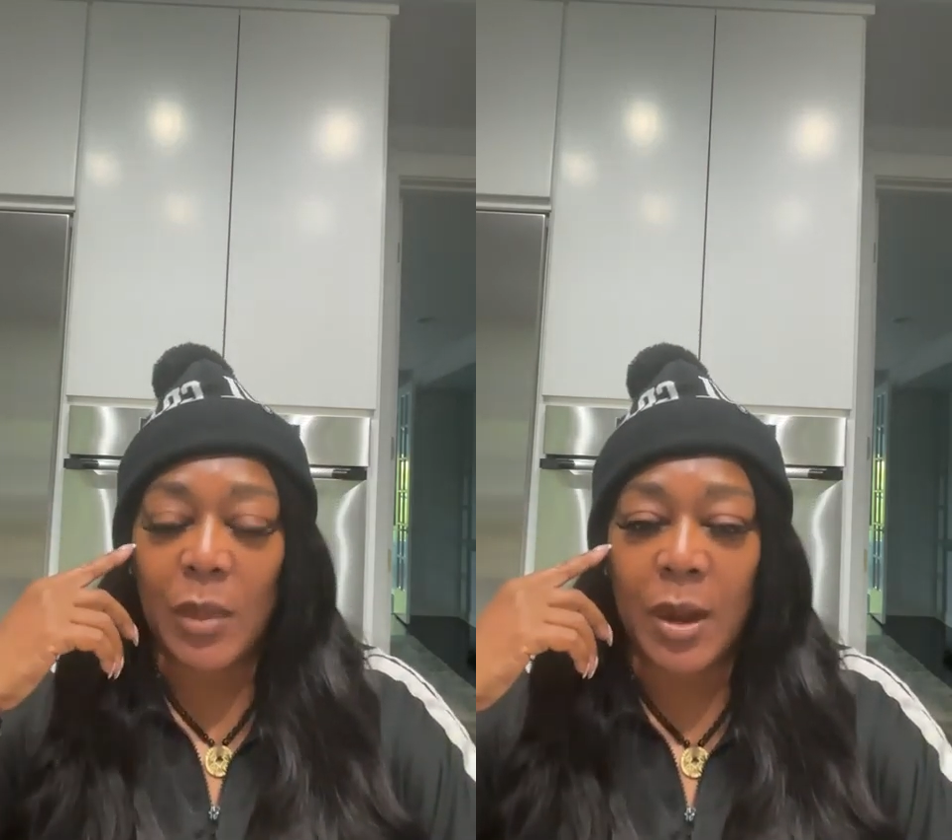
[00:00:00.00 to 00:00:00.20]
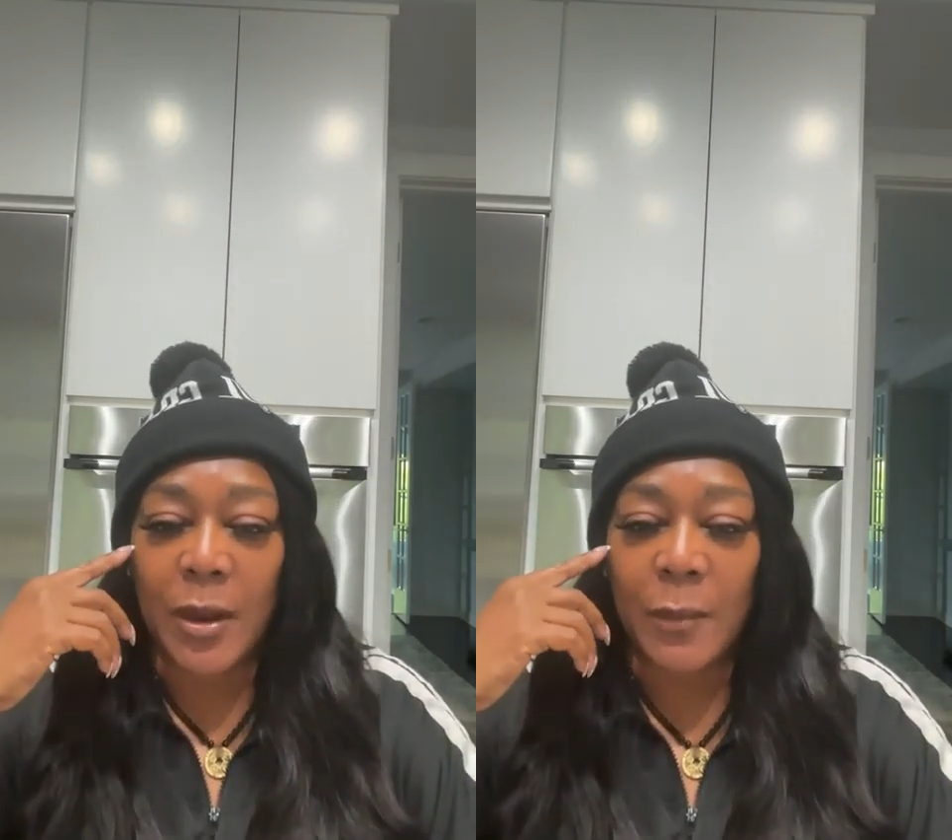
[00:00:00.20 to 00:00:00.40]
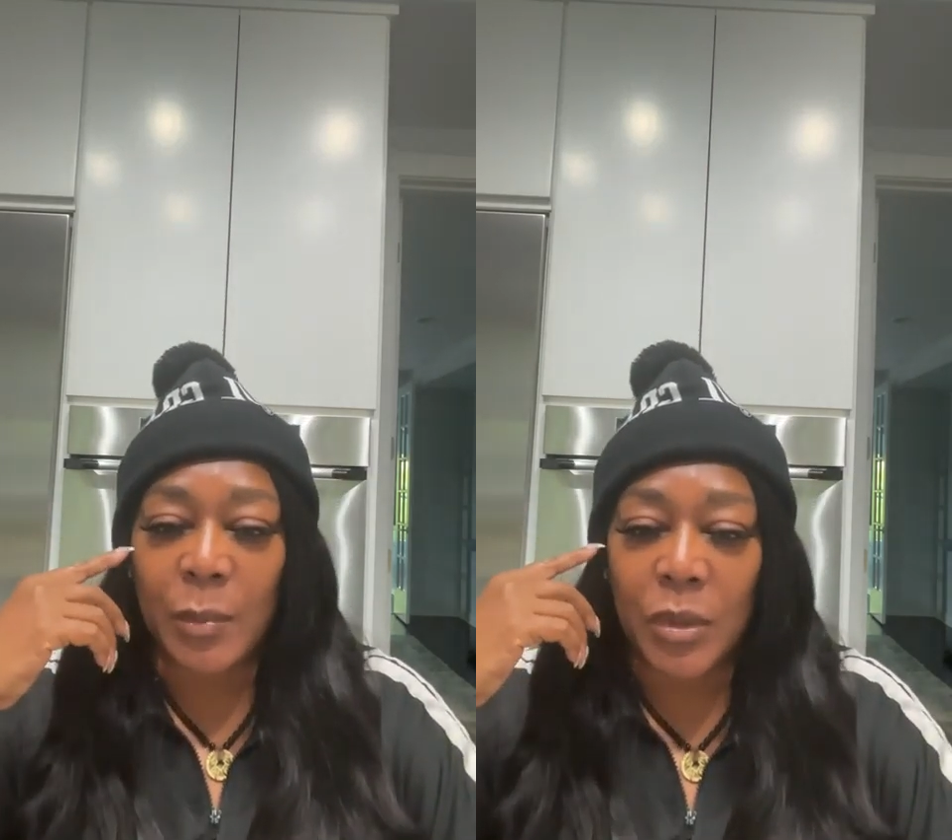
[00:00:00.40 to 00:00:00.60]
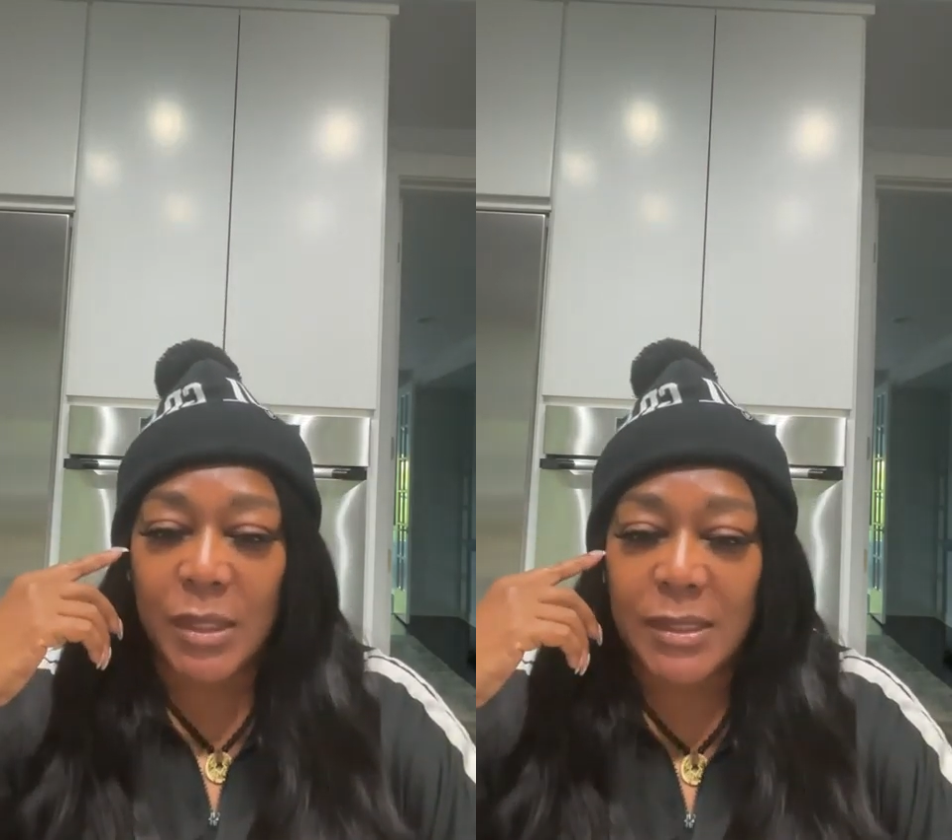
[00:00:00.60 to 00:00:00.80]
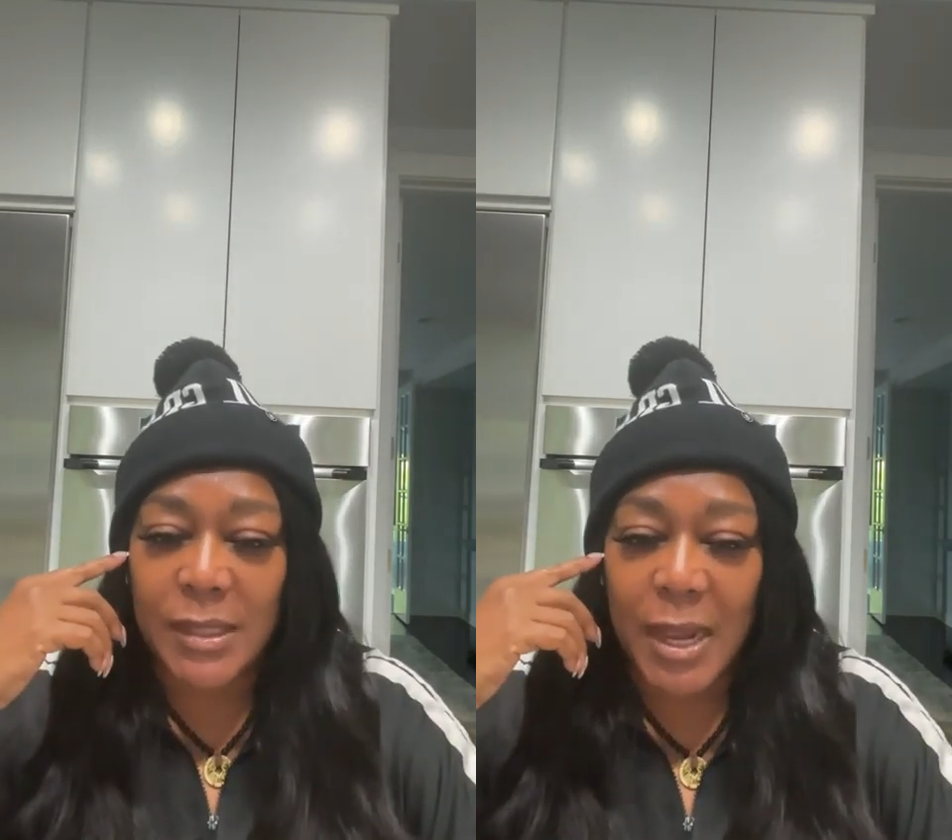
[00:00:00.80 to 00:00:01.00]

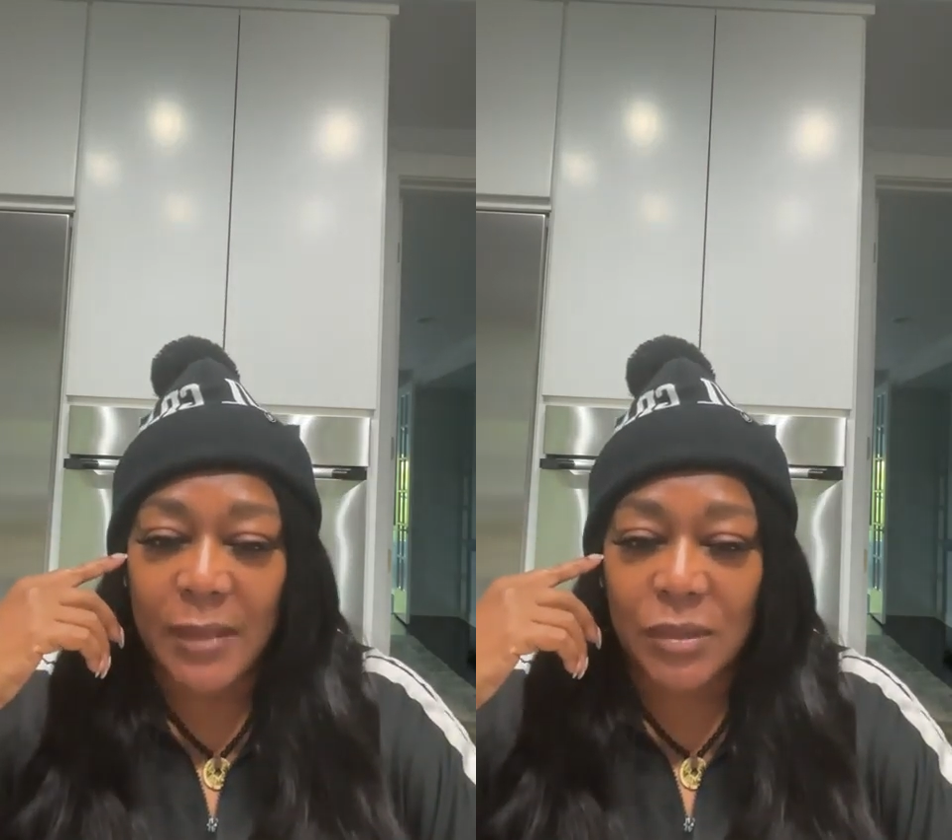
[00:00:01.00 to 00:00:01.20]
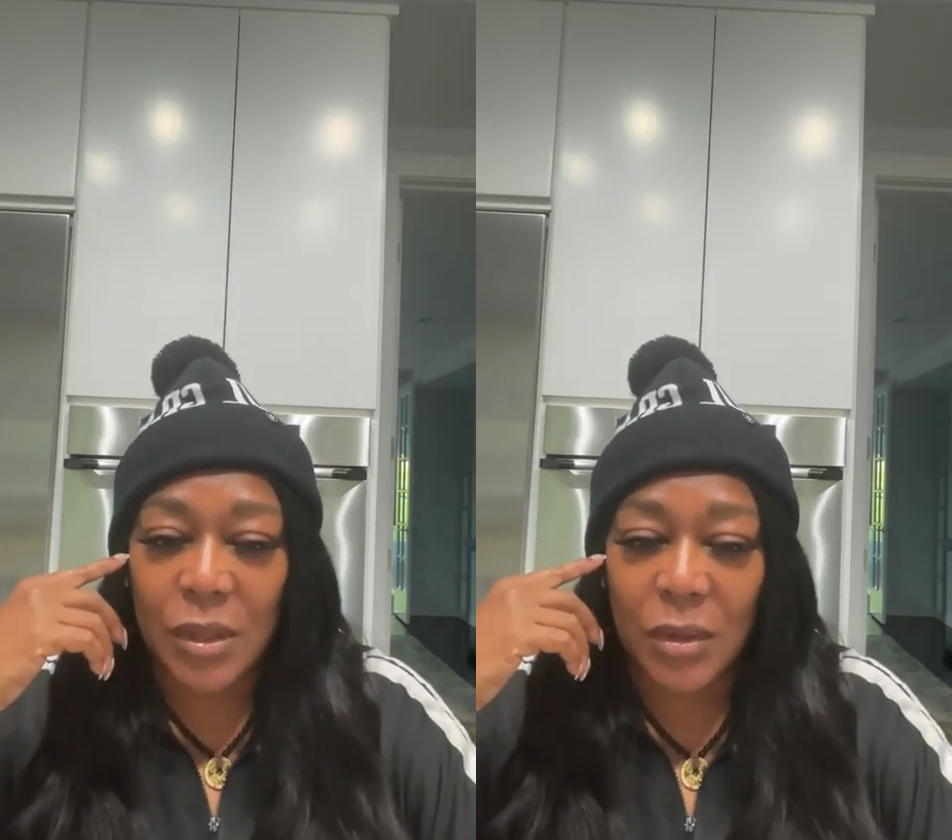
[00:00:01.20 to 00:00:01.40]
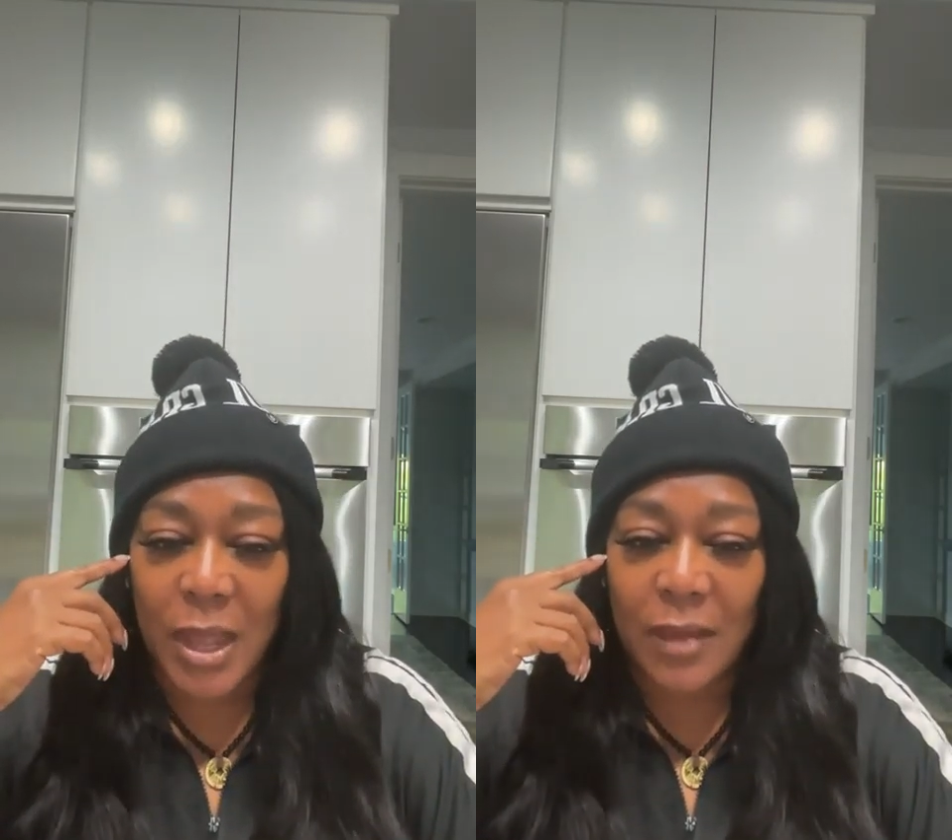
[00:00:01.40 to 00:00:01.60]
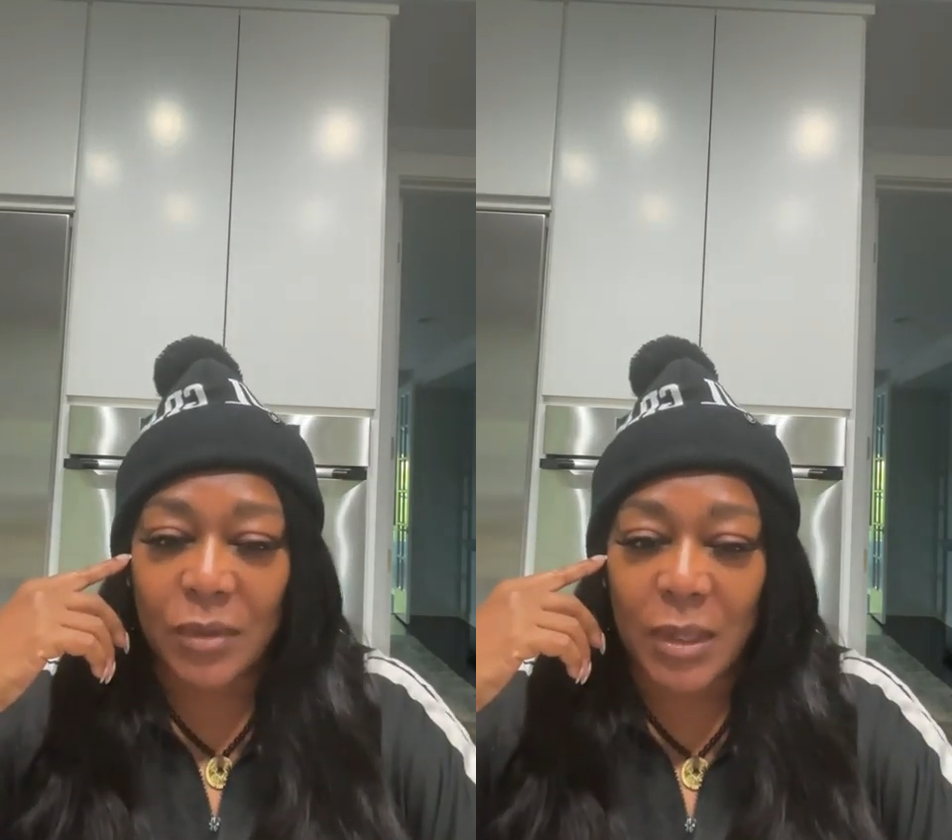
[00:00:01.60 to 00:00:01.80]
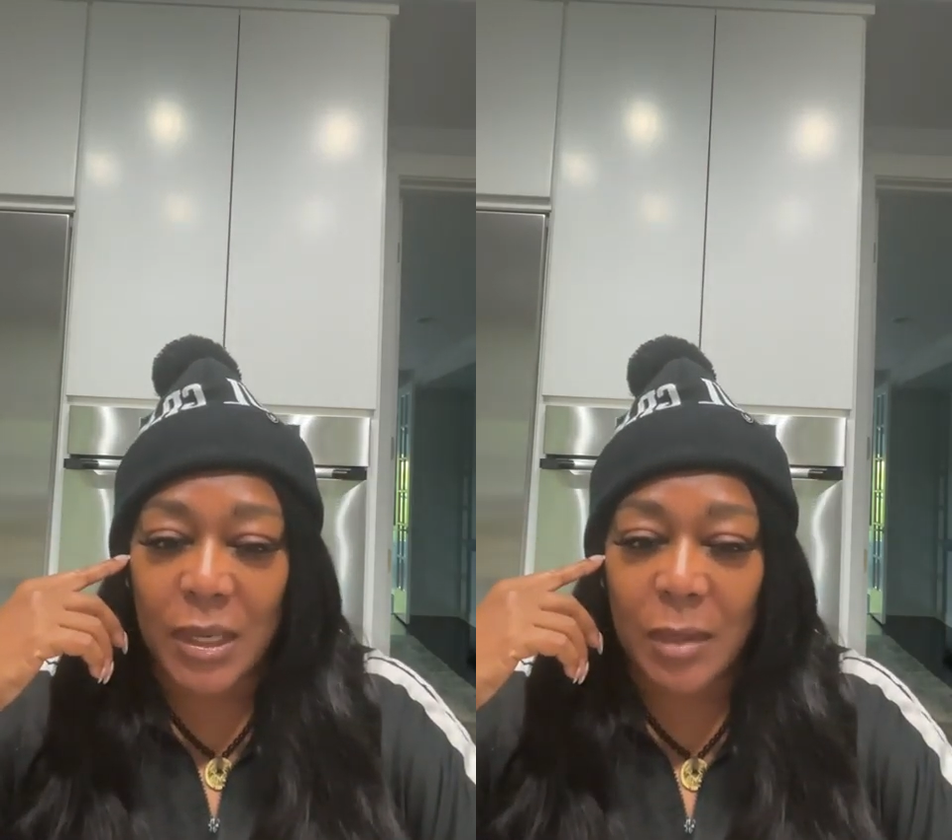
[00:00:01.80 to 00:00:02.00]
Monique said, I have to go live
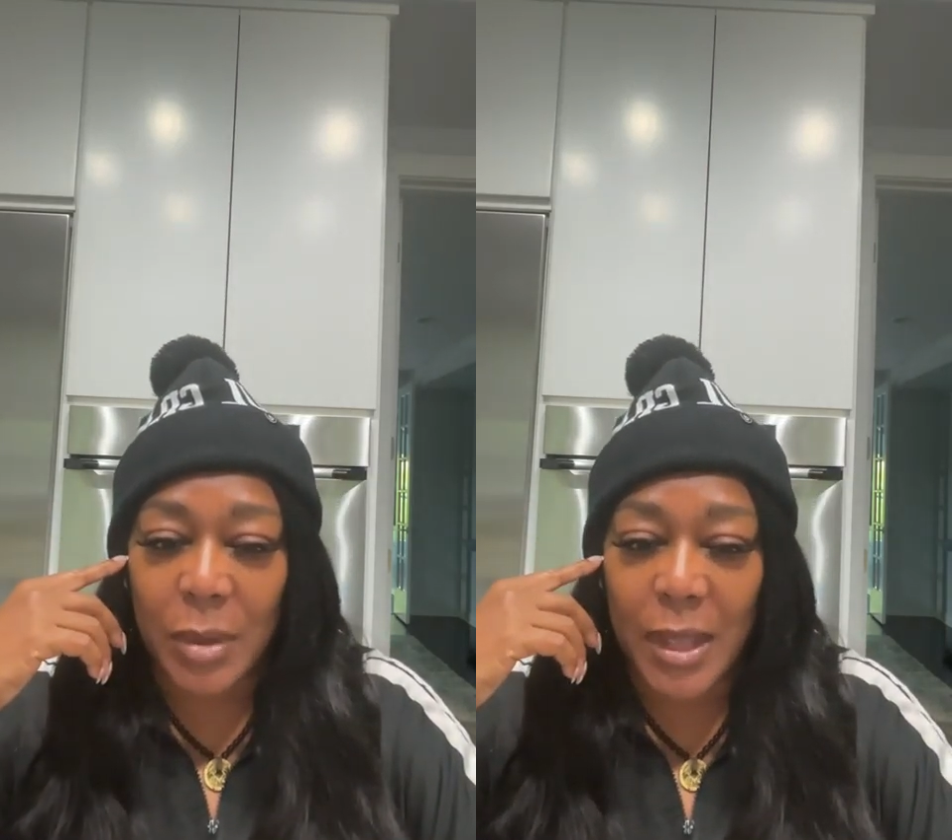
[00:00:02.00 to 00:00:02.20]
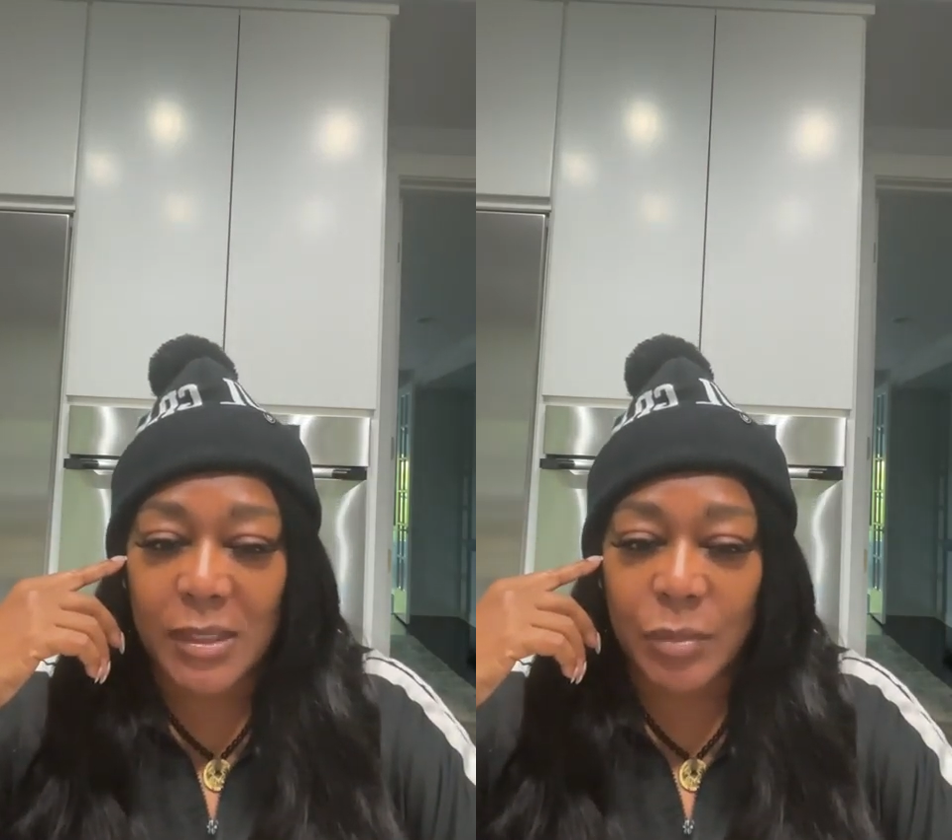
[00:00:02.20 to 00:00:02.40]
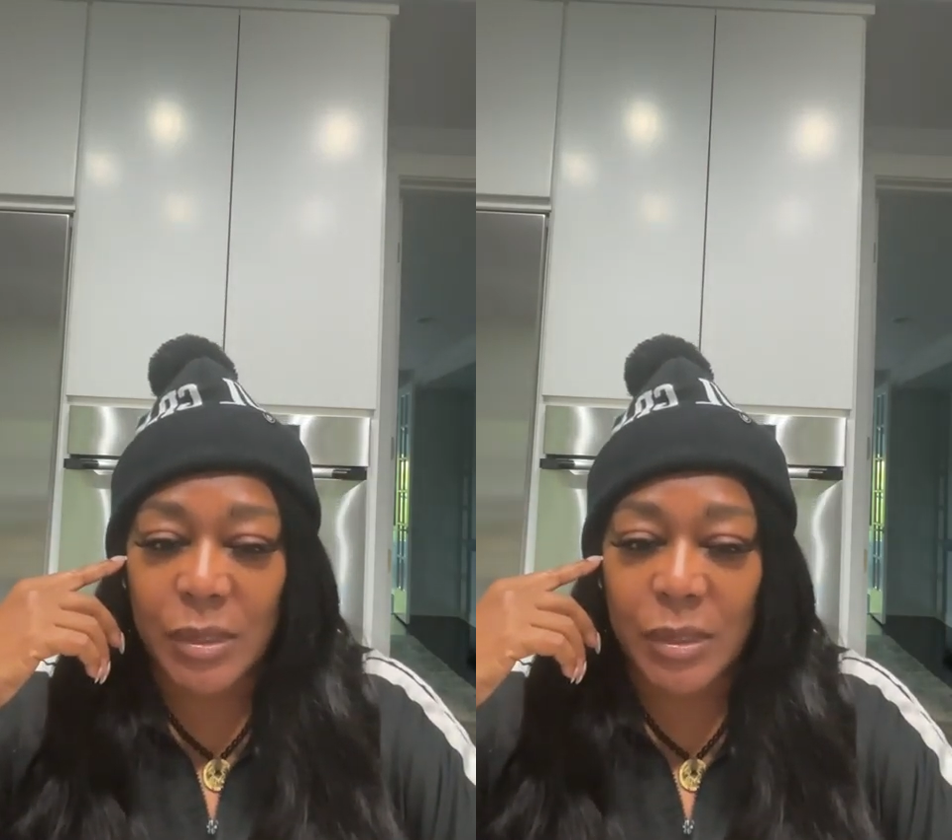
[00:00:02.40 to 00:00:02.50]
on Clubhouse,